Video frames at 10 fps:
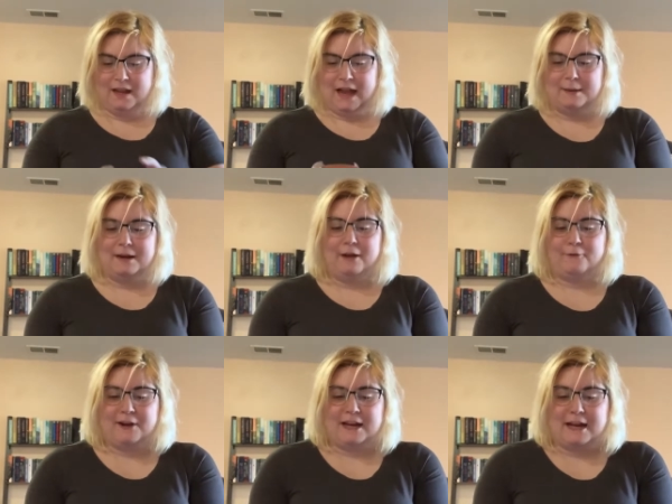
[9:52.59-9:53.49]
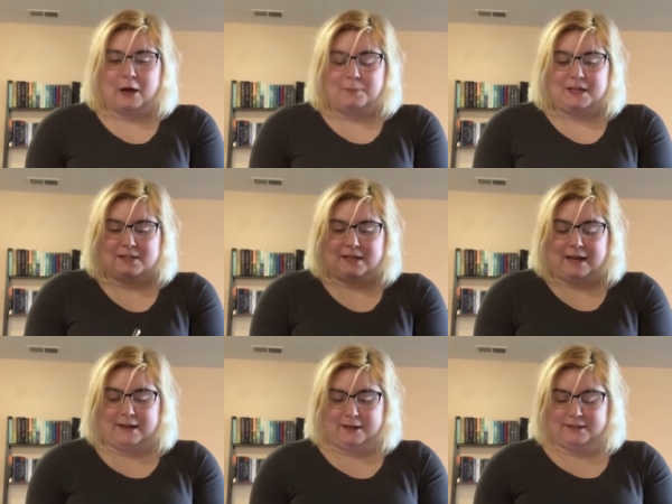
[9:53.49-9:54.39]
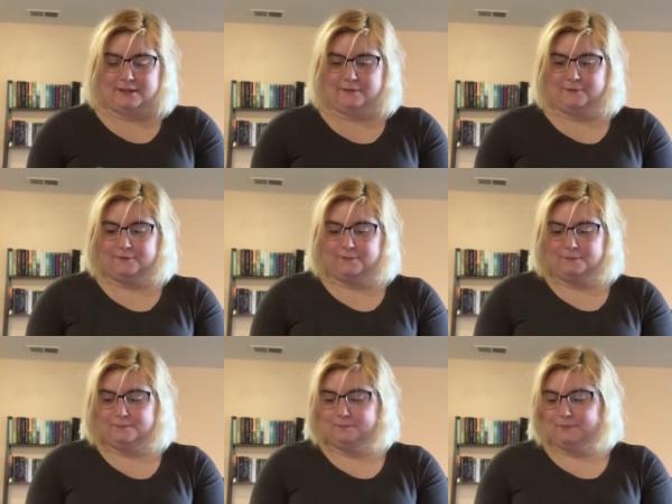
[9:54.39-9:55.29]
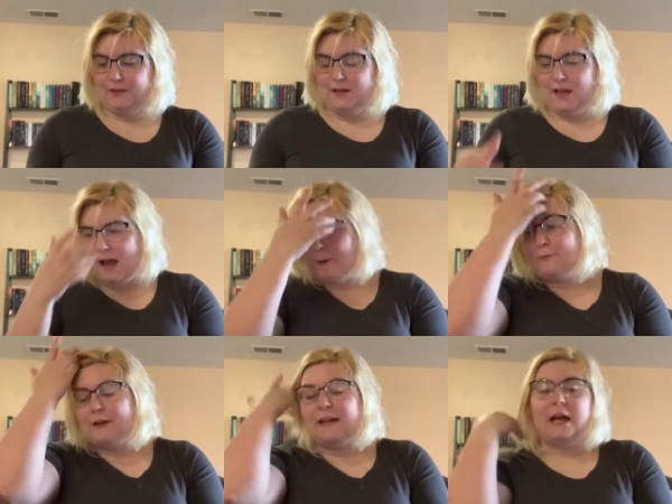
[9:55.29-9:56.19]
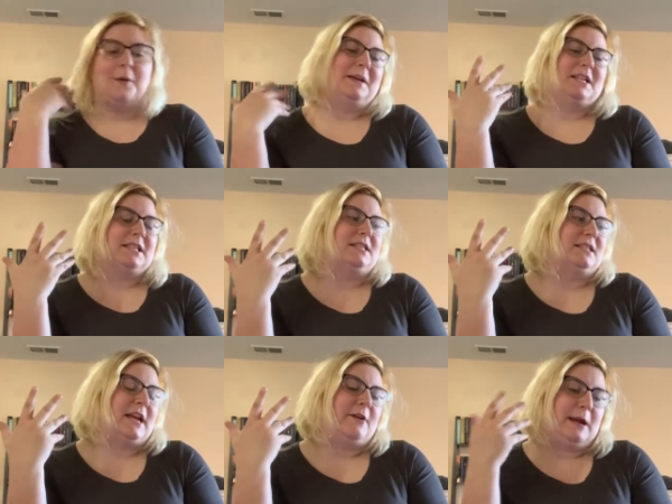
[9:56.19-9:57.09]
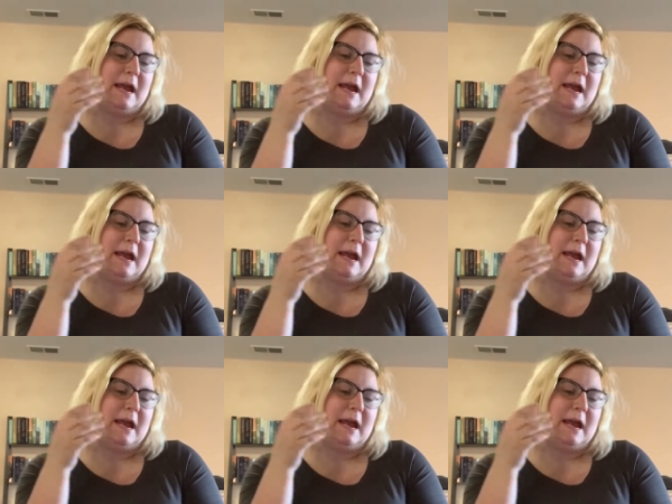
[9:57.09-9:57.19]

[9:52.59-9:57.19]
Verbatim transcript: I'm not freaking out because because of. I'm freaking out because it's a scary